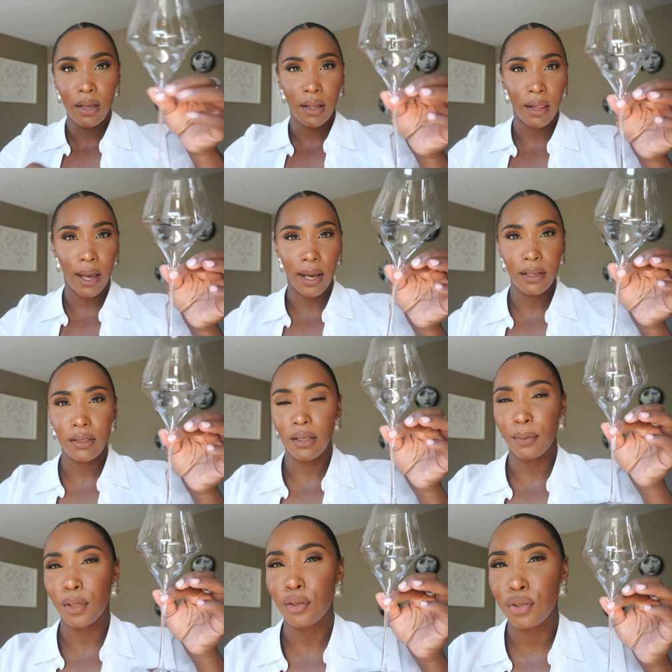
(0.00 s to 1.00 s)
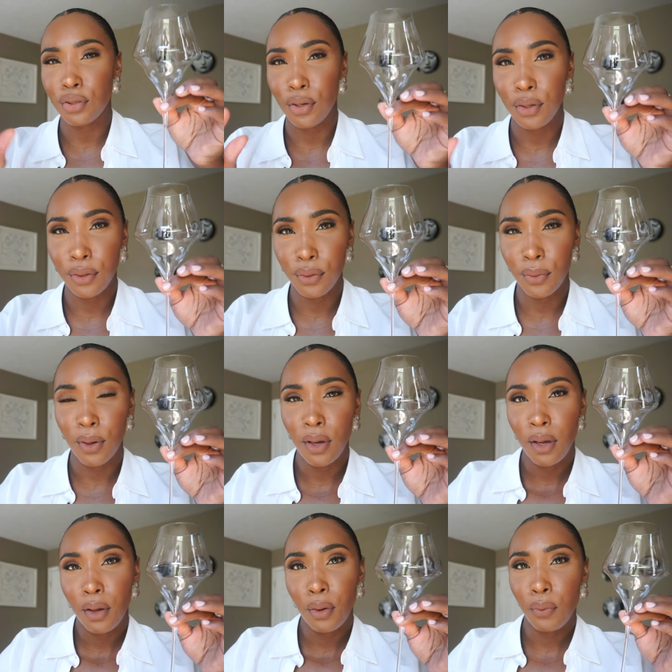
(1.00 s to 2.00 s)
glass and I'm gonna show you
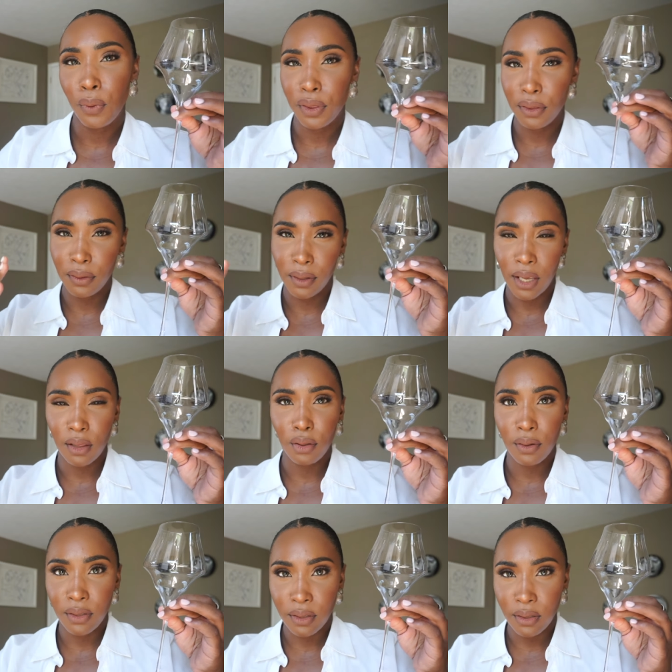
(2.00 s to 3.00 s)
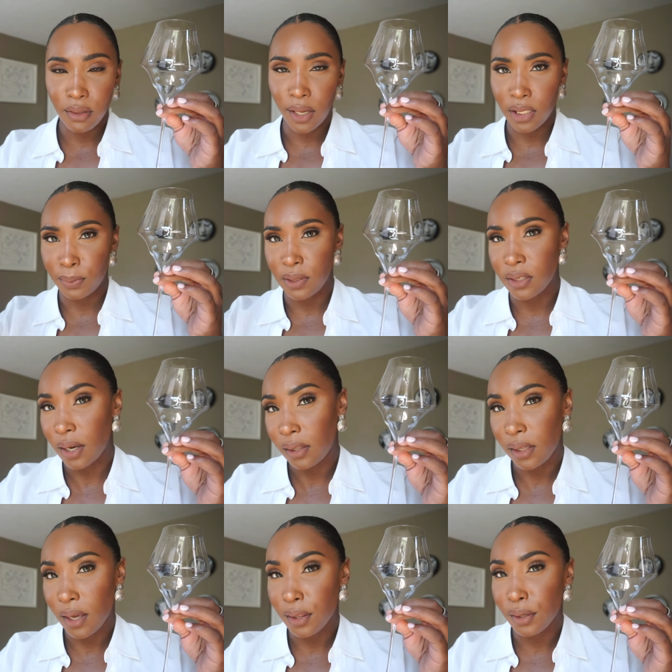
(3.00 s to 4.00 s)
what it looks next beside
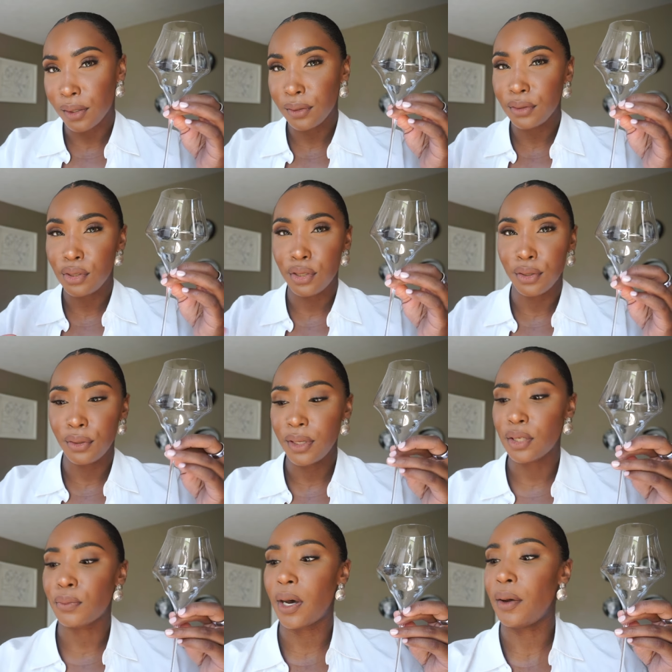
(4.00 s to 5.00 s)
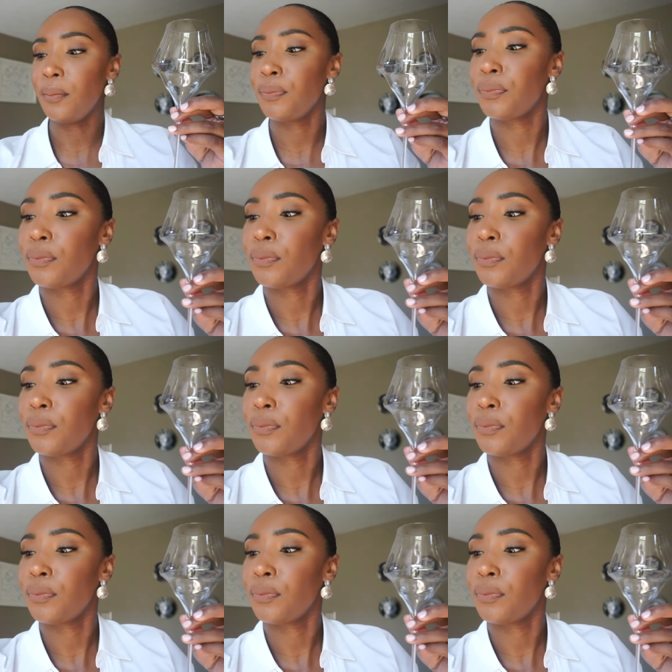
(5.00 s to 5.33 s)
the other two as well.